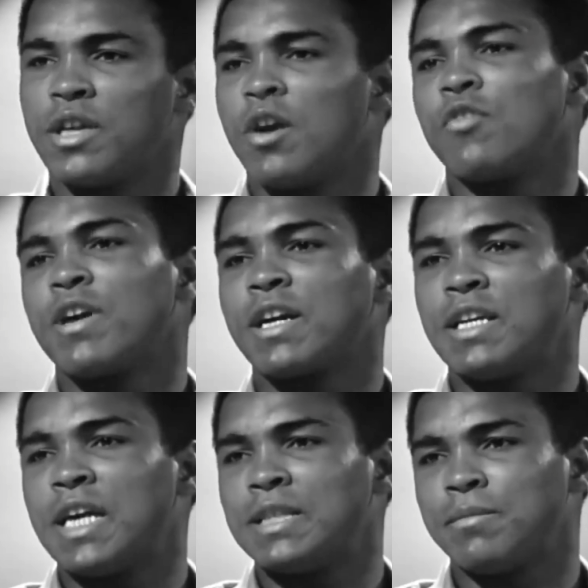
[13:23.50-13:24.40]
They all
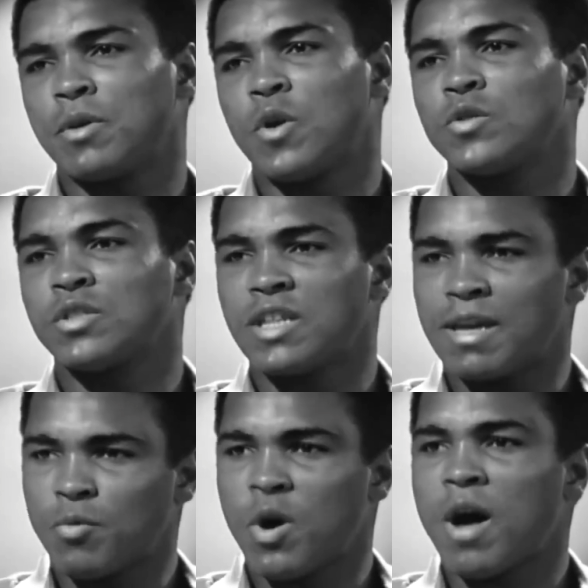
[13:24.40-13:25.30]
recognize me because of the
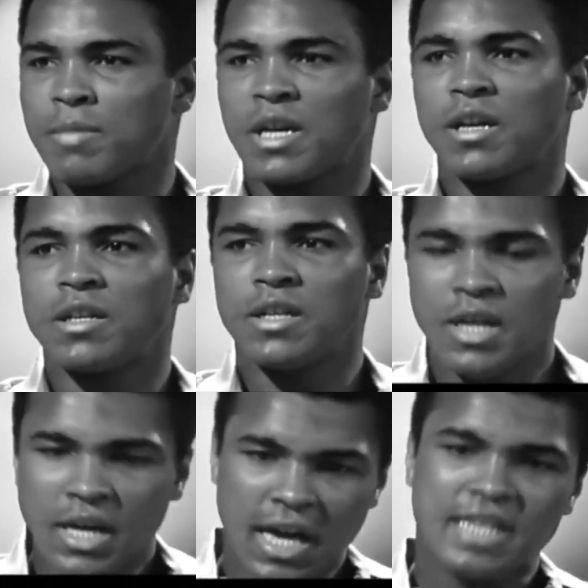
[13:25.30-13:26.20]
name Muhammad Ali.
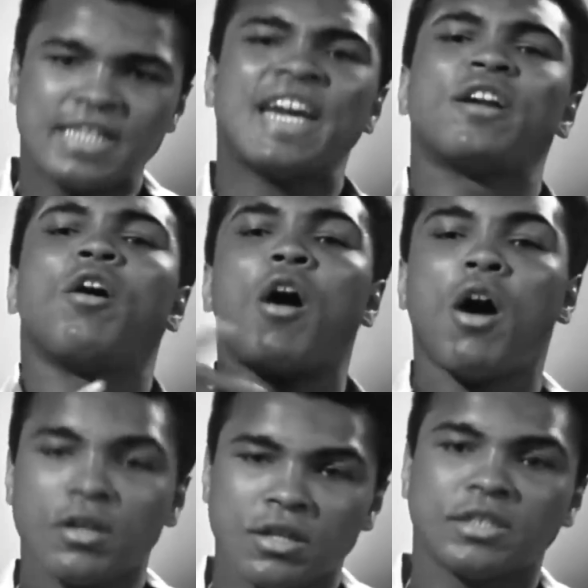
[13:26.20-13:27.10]
And yet
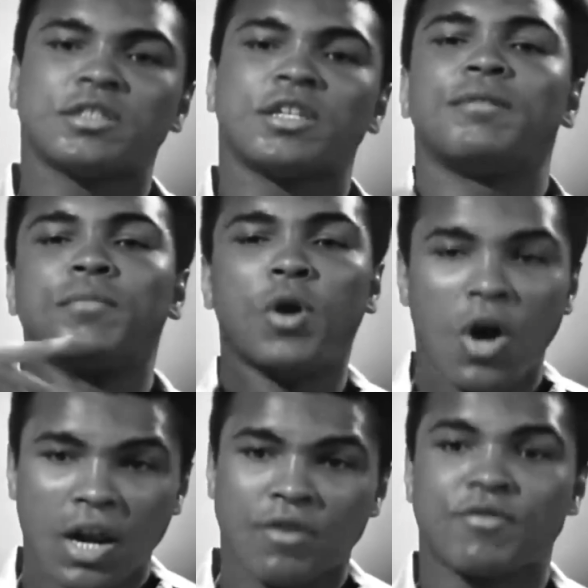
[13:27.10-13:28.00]
all of this up,
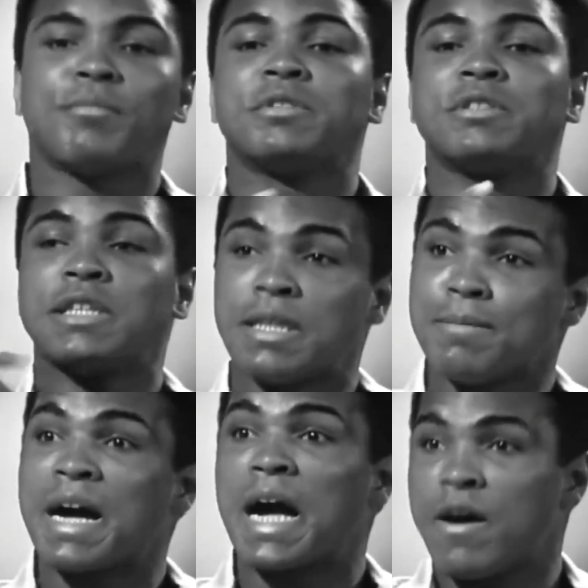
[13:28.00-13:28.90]
all I represent, and then my